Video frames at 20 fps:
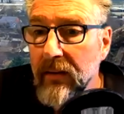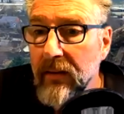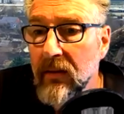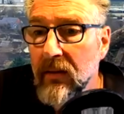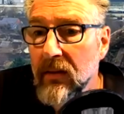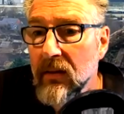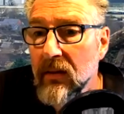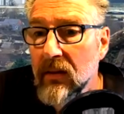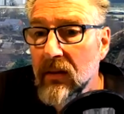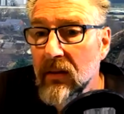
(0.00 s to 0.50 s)

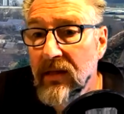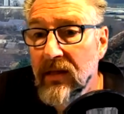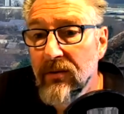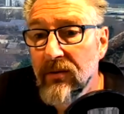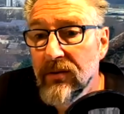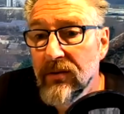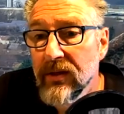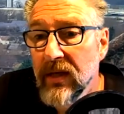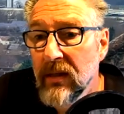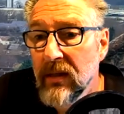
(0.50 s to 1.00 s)
Thank you,
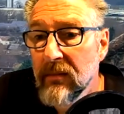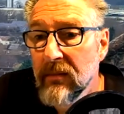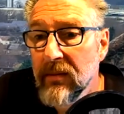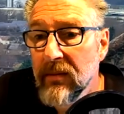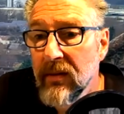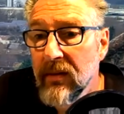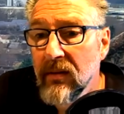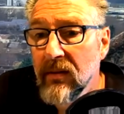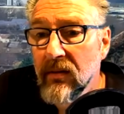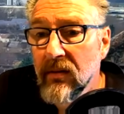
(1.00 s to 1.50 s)
Jed
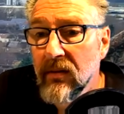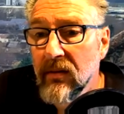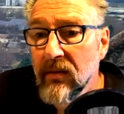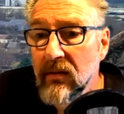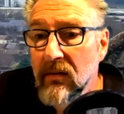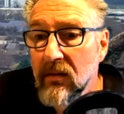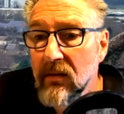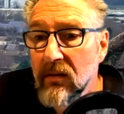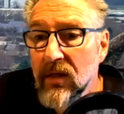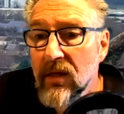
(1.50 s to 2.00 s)
Byrne,
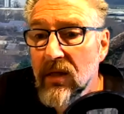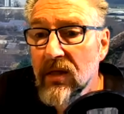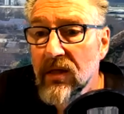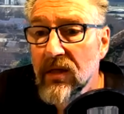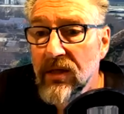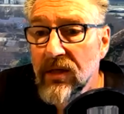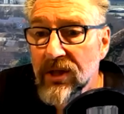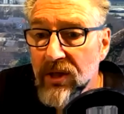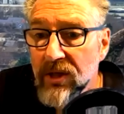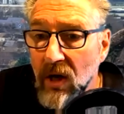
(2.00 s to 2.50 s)

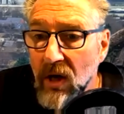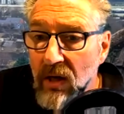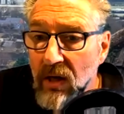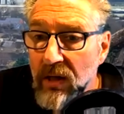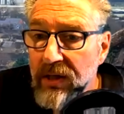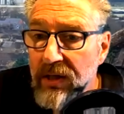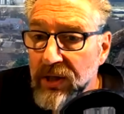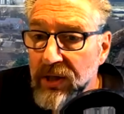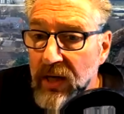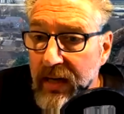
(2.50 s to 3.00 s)
Charlotte
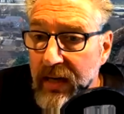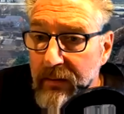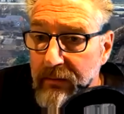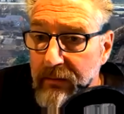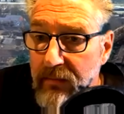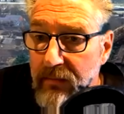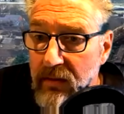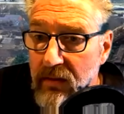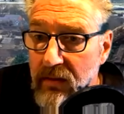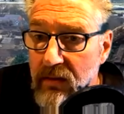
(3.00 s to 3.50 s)

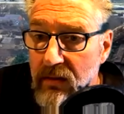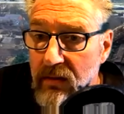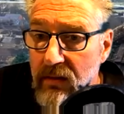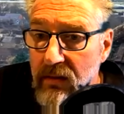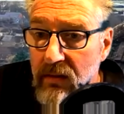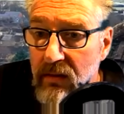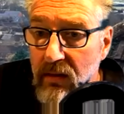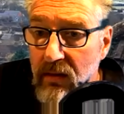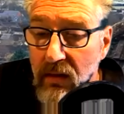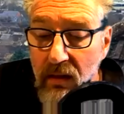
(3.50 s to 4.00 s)
James,
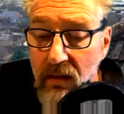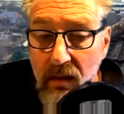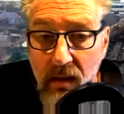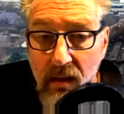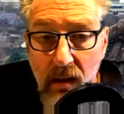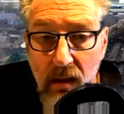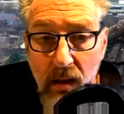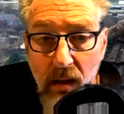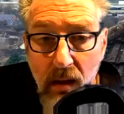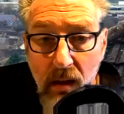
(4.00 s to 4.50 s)

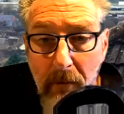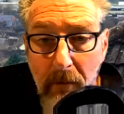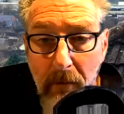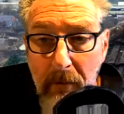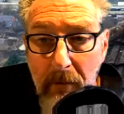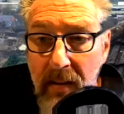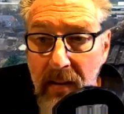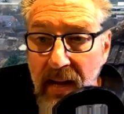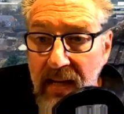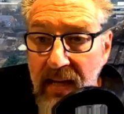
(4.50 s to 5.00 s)

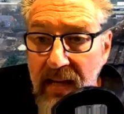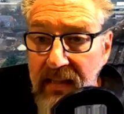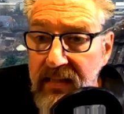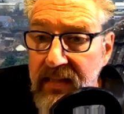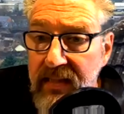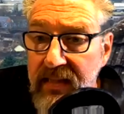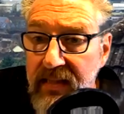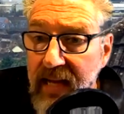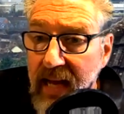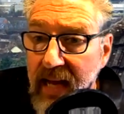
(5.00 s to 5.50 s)
Matt
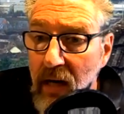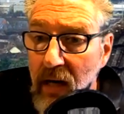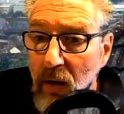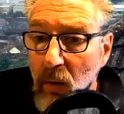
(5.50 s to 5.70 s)
Calloway,